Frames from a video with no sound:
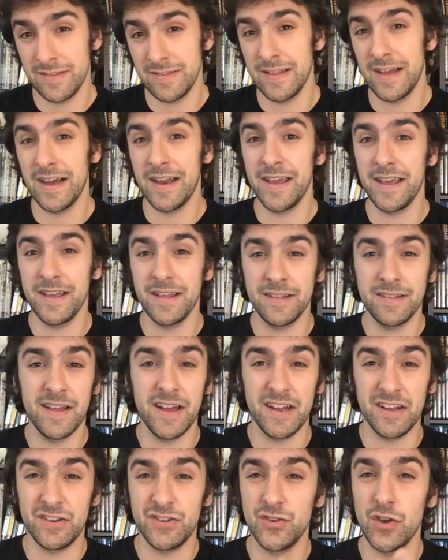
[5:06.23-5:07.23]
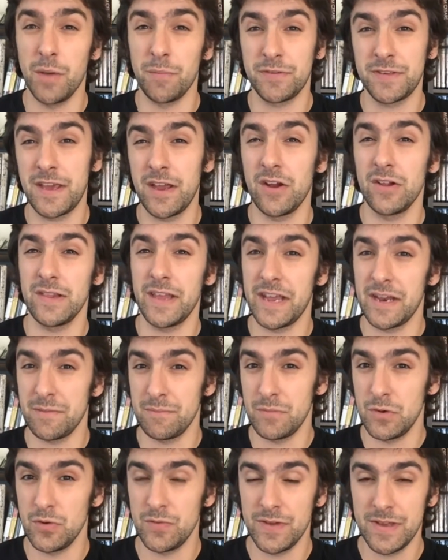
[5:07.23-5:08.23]
It's not a jump scare
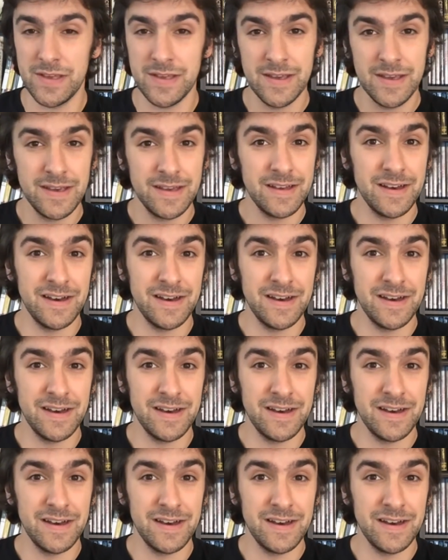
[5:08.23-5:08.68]
laden movie.